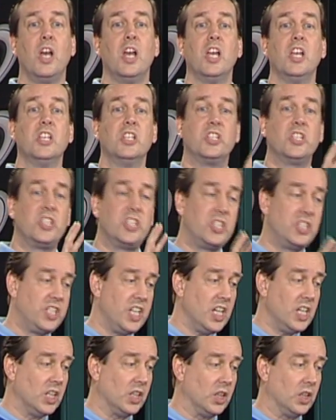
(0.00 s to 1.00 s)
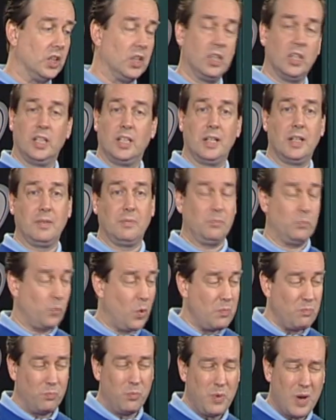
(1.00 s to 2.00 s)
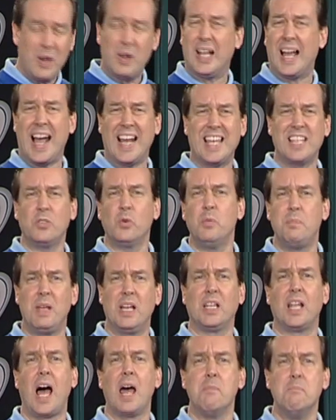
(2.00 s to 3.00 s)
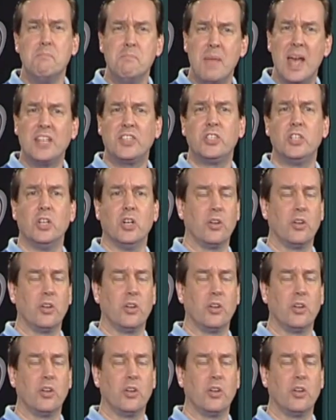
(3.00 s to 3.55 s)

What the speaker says: still would, well, I guess it would be a lot messier.